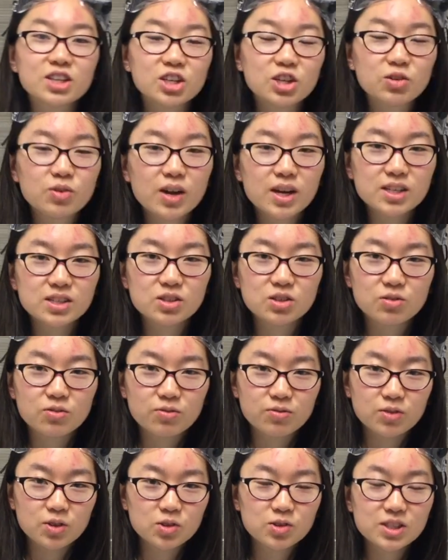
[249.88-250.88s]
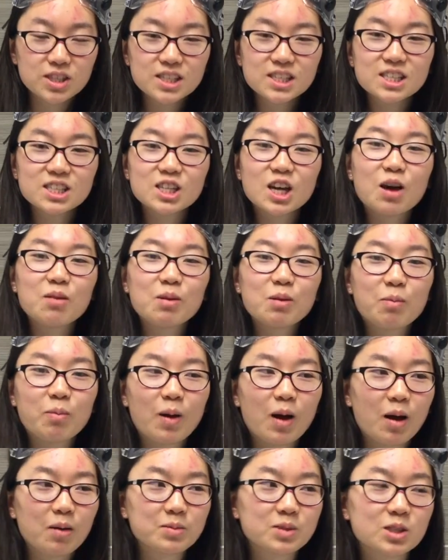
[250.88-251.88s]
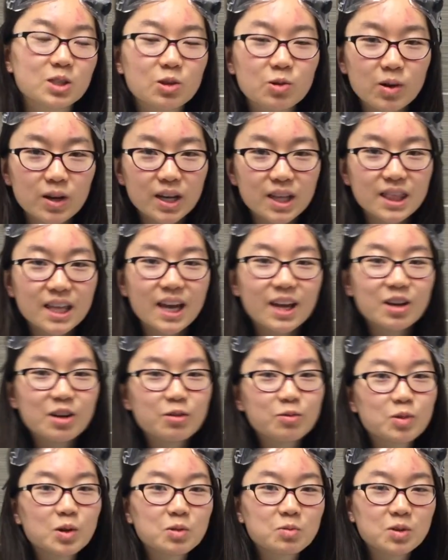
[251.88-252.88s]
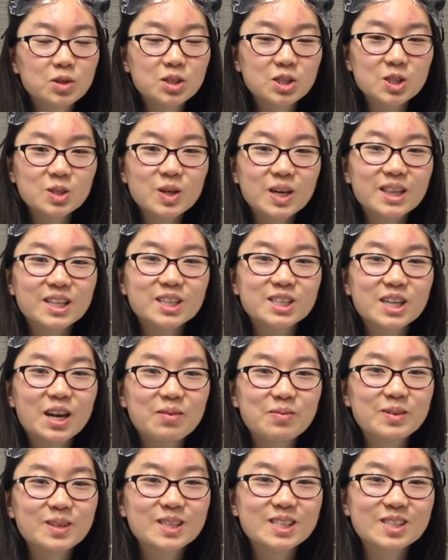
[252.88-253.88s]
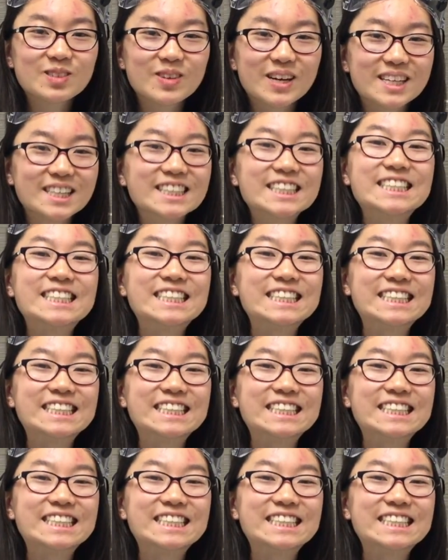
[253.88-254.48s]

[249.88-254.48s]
the US used these atomic bombs to quicken the end of World War II and the Japanese surrendered.